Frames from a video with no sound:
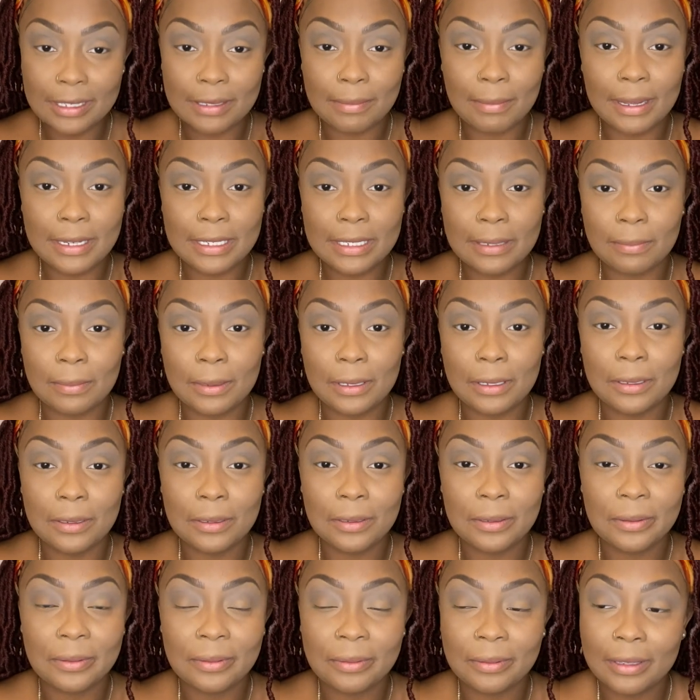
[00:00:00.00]
my spiel.
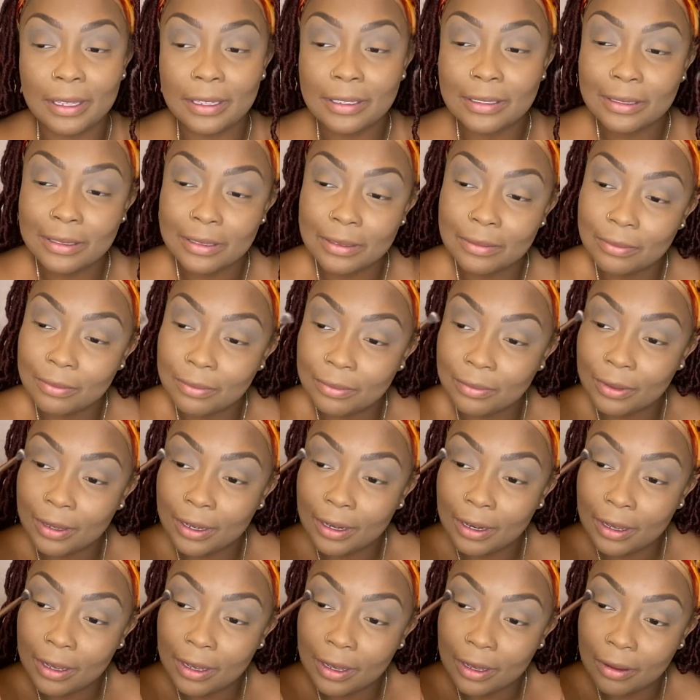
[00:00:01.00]
That's
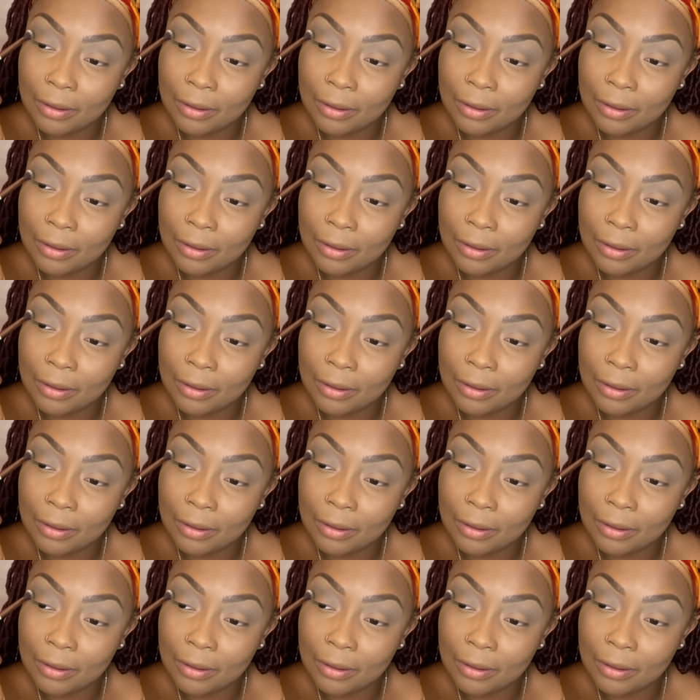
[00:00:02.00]
what